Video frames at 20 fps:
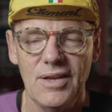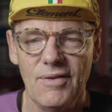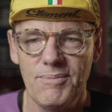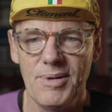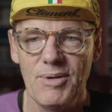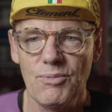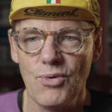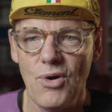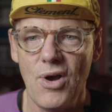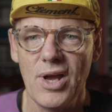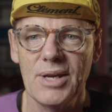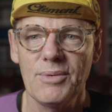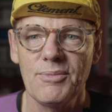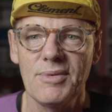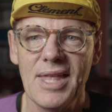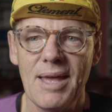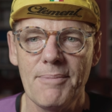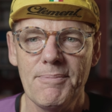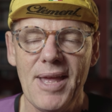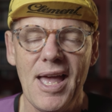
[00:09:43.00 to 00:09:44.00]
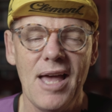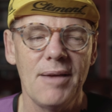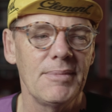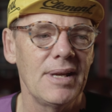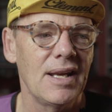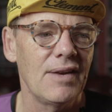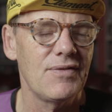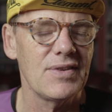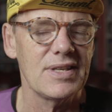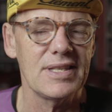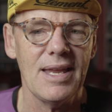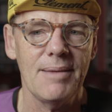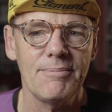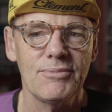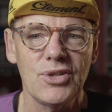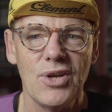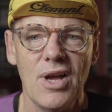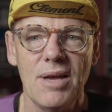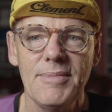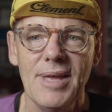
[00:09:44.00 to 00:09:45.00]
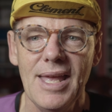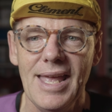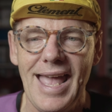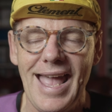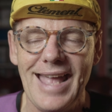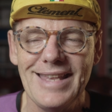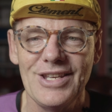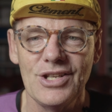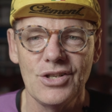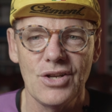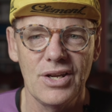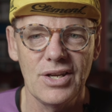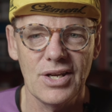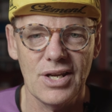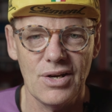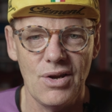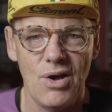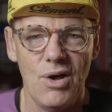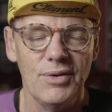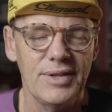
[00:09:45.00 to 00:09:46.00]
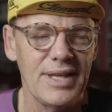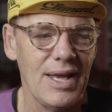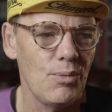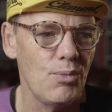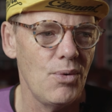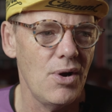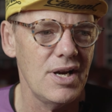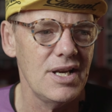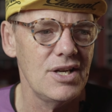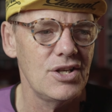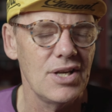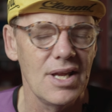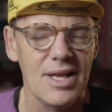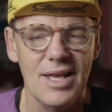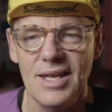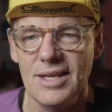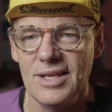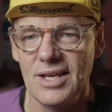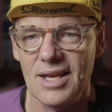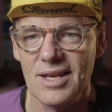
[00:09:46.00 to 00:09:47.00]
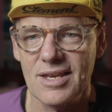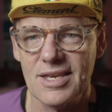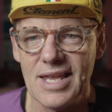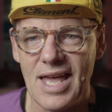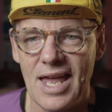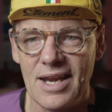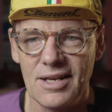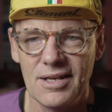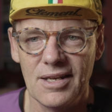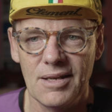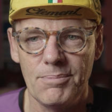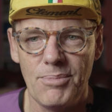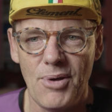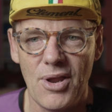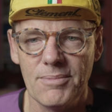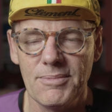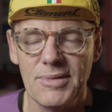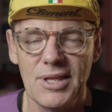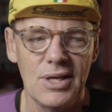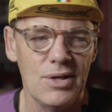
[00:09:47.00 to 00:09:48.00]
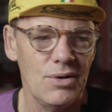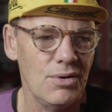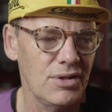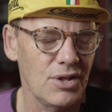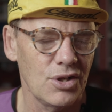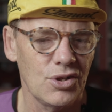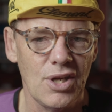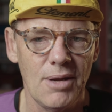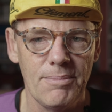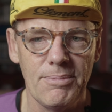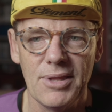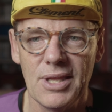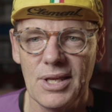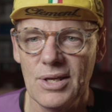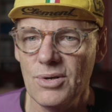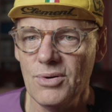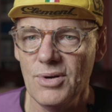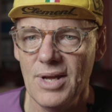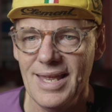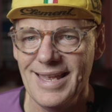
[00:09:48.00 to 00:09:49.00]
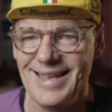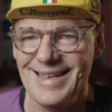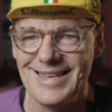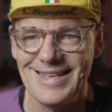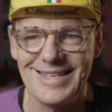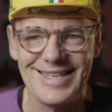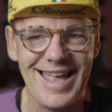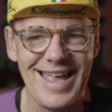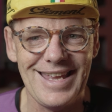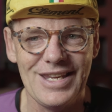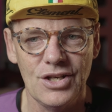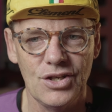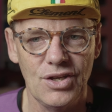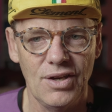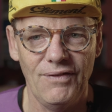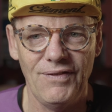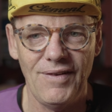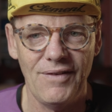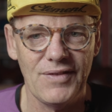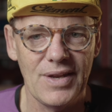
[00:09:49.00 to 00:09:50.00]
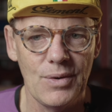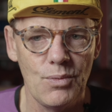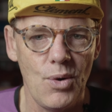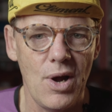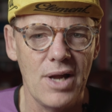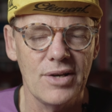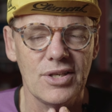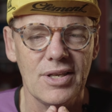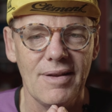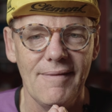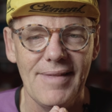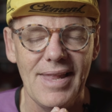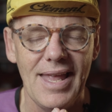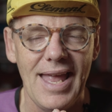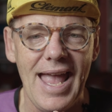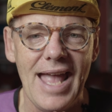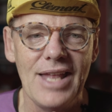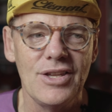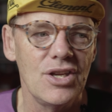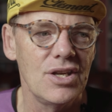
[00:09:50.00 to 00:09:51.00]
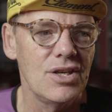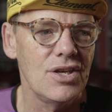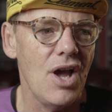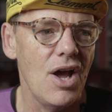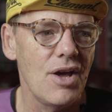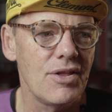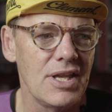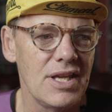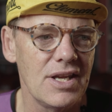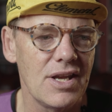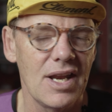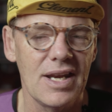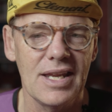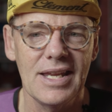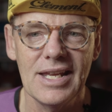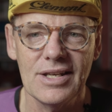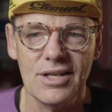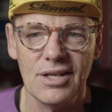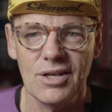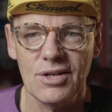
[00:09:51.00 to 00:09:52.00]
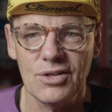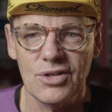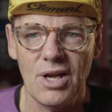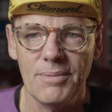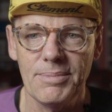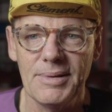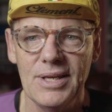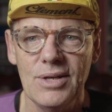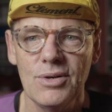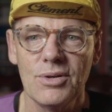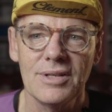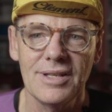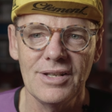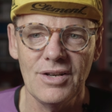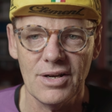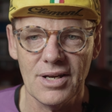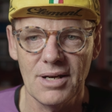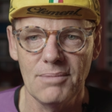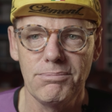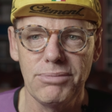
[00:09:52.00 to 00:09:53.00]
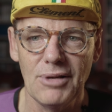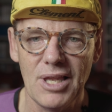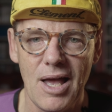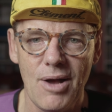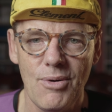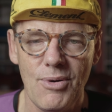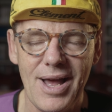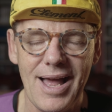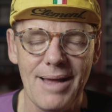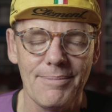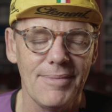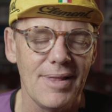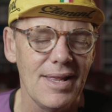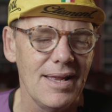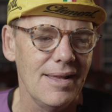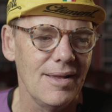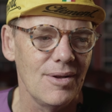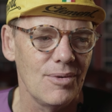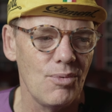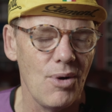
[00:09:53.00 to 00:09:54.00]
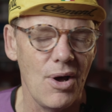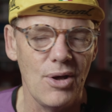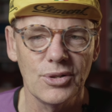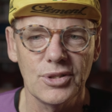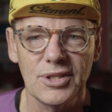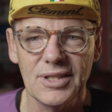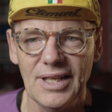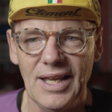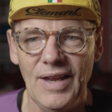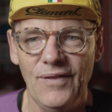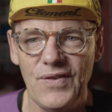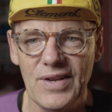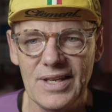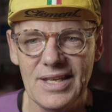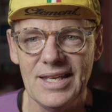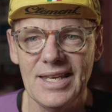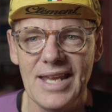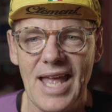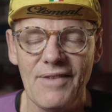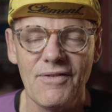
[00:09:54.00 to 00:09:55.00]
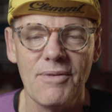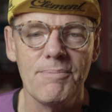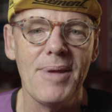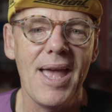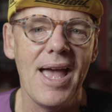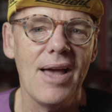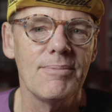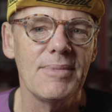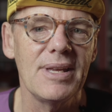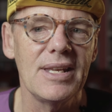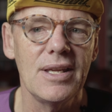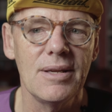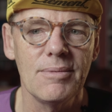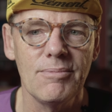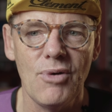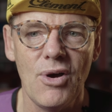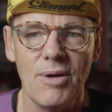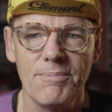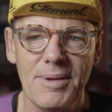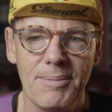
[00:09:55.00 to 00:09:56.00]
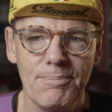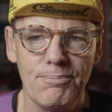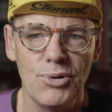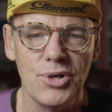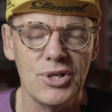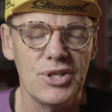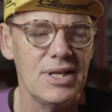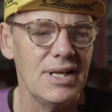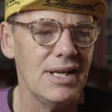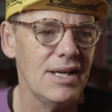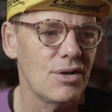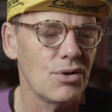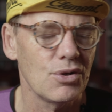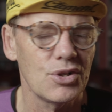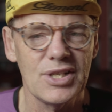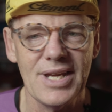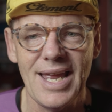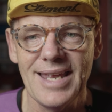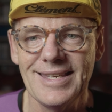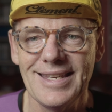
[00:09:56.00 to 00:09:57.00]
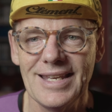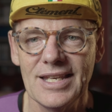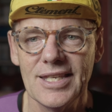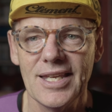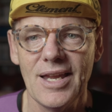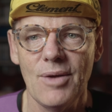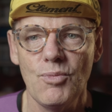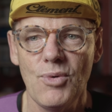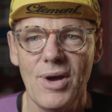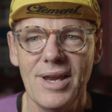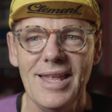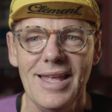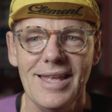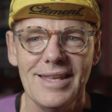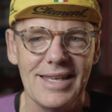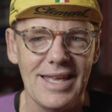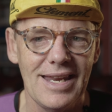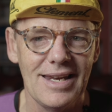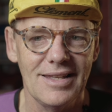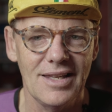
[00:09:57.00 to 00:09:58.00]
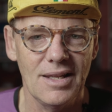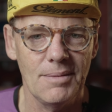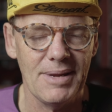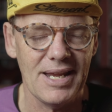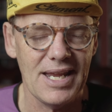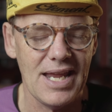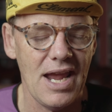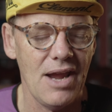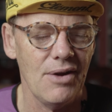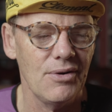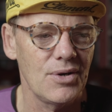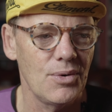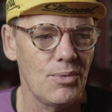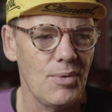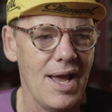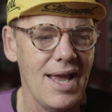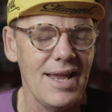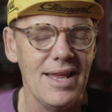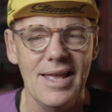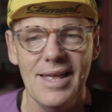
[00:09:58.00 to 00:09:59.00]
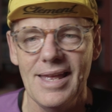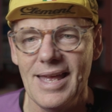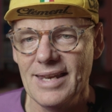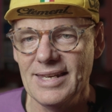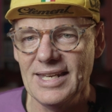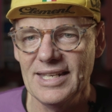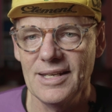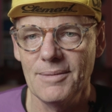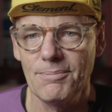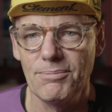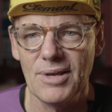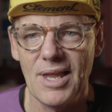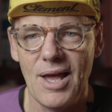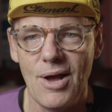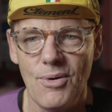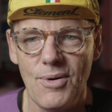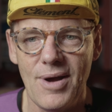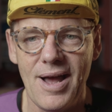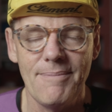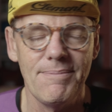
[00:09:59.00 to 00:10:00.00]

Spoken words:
you've been riding with that power meter for some time, and you know you can hold that wattage. You can start at the bottom of the hill and the top of the hill, start your 250 watts, and you know that you're going to get to the top of the hill and you're not going to blow up. whilst if you didn't have a power meter, you might be pushing it or chasing someone, get a little bit carried away, and then you blow